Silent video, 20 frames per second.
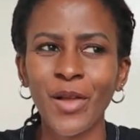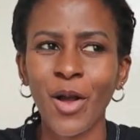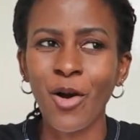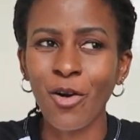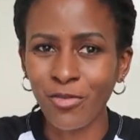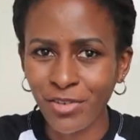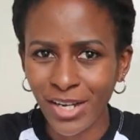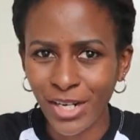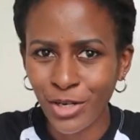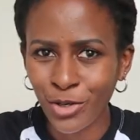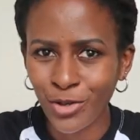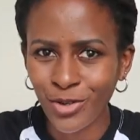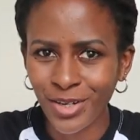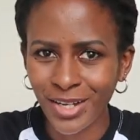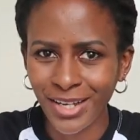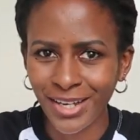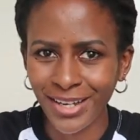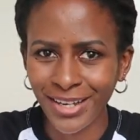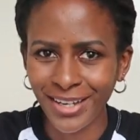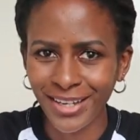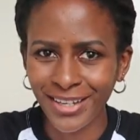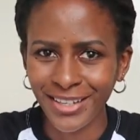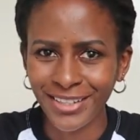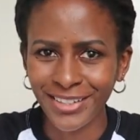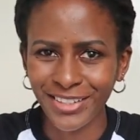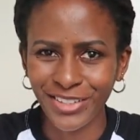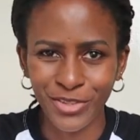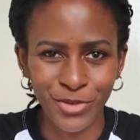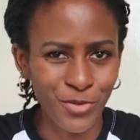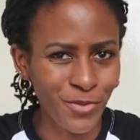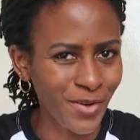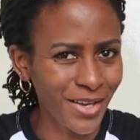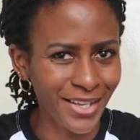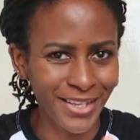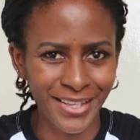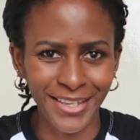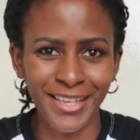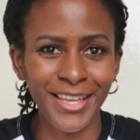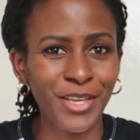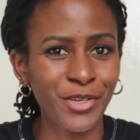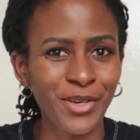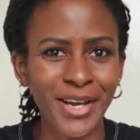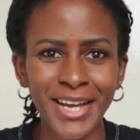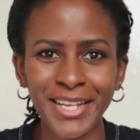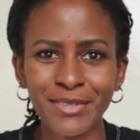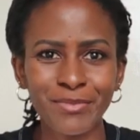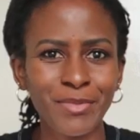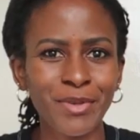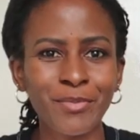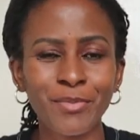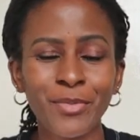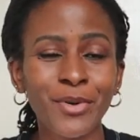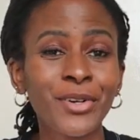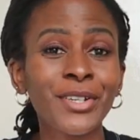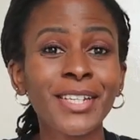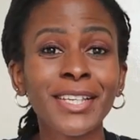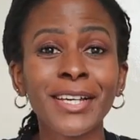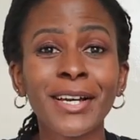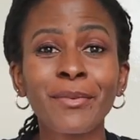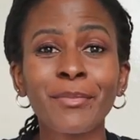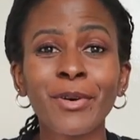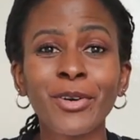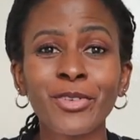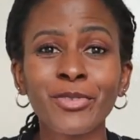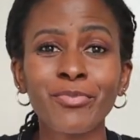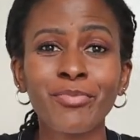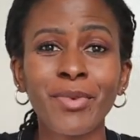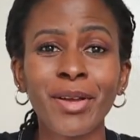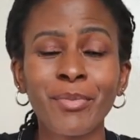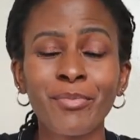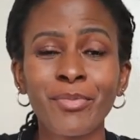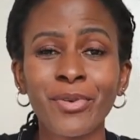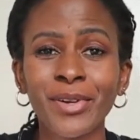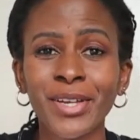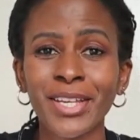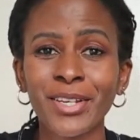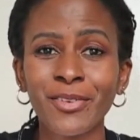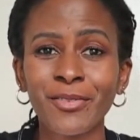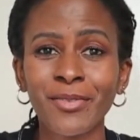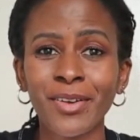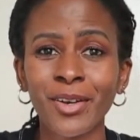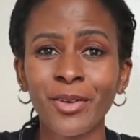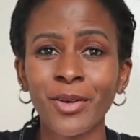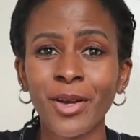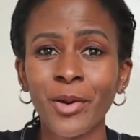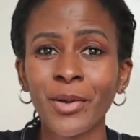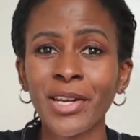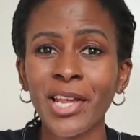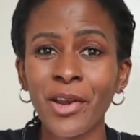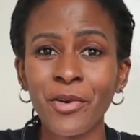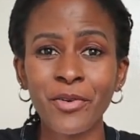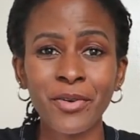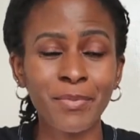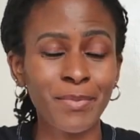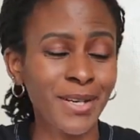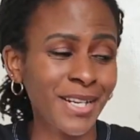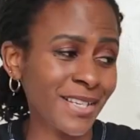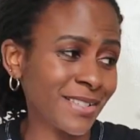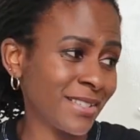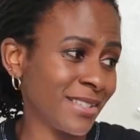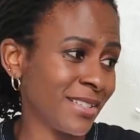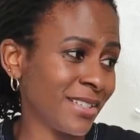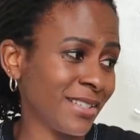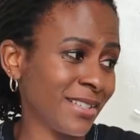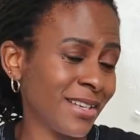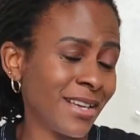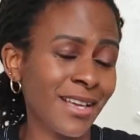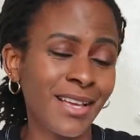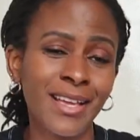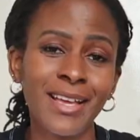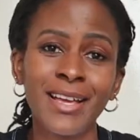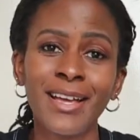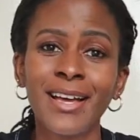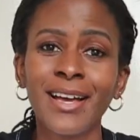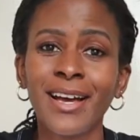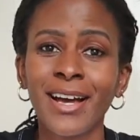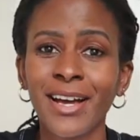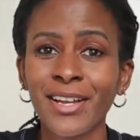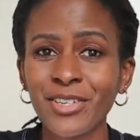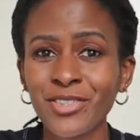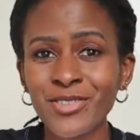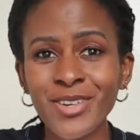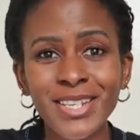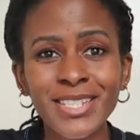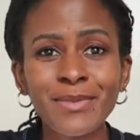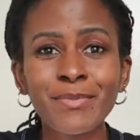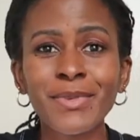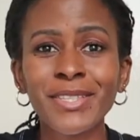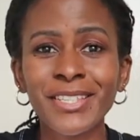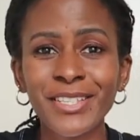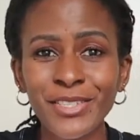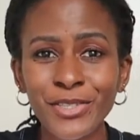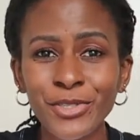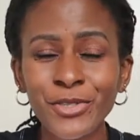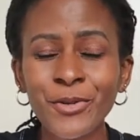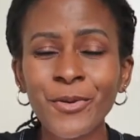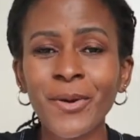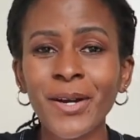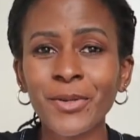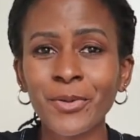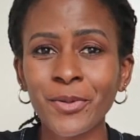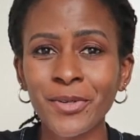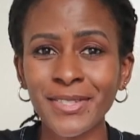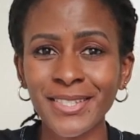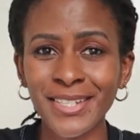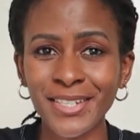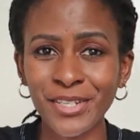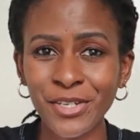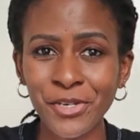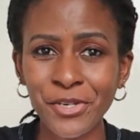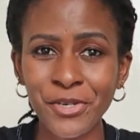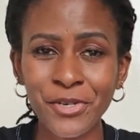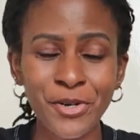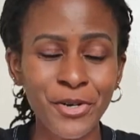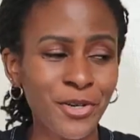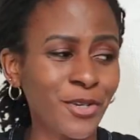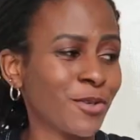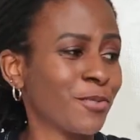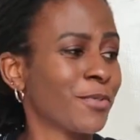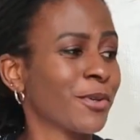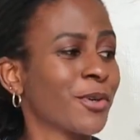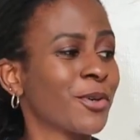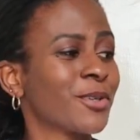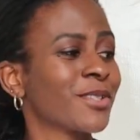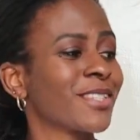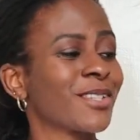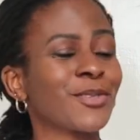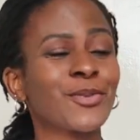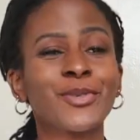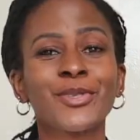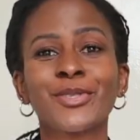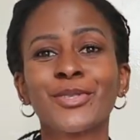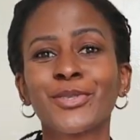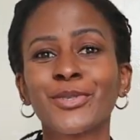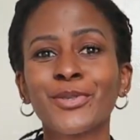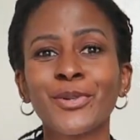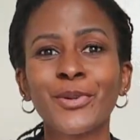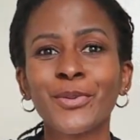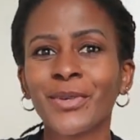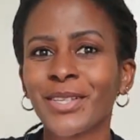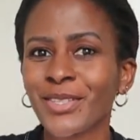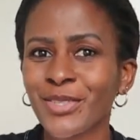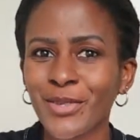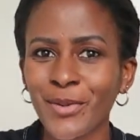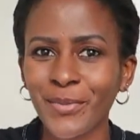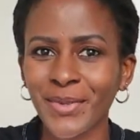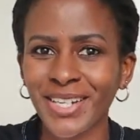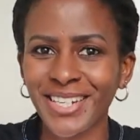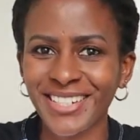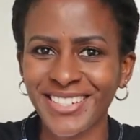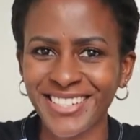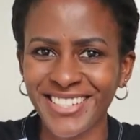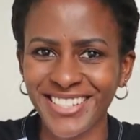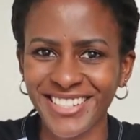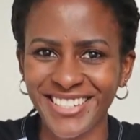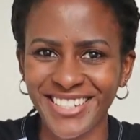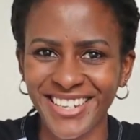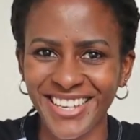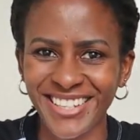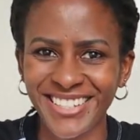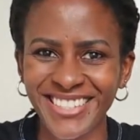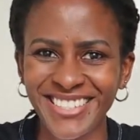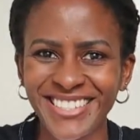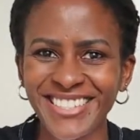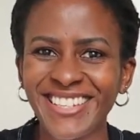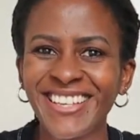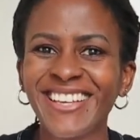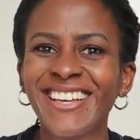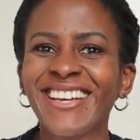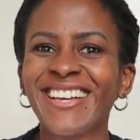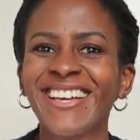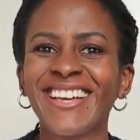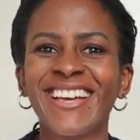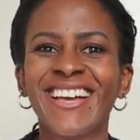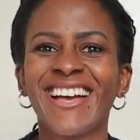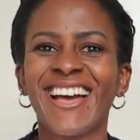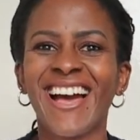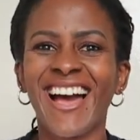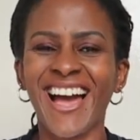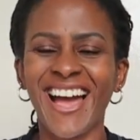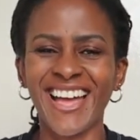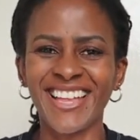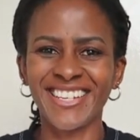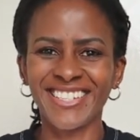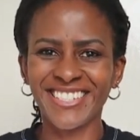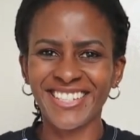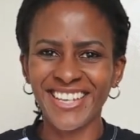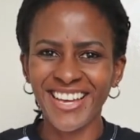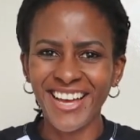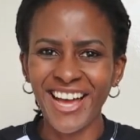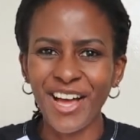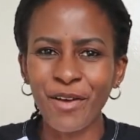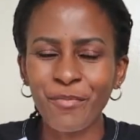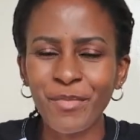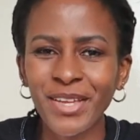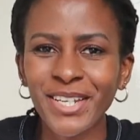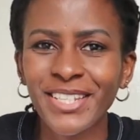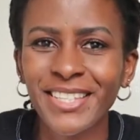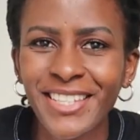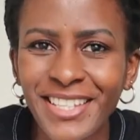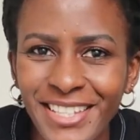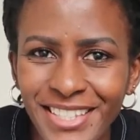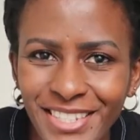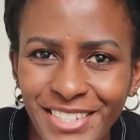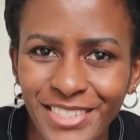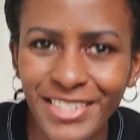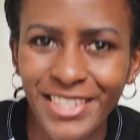overlocker. You were here, you had me mourning about my broken overlocker when I replaced it, and trust me, this new one was in shock because it was sewing so many t-shirts. And yeah, I made this